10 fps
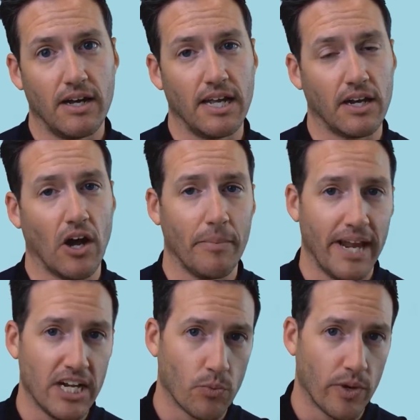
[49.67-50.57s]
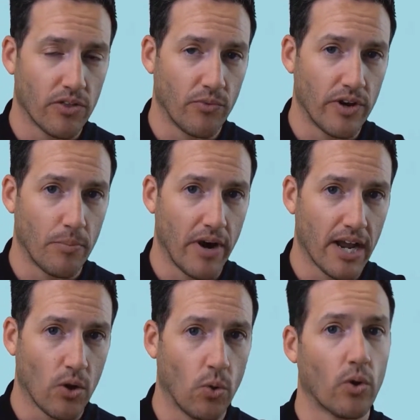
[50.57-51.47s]
in combination with the rear
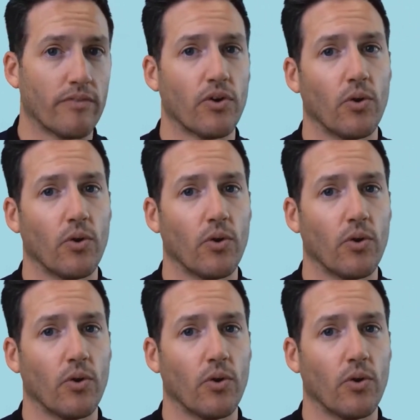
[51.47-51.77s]
brake or if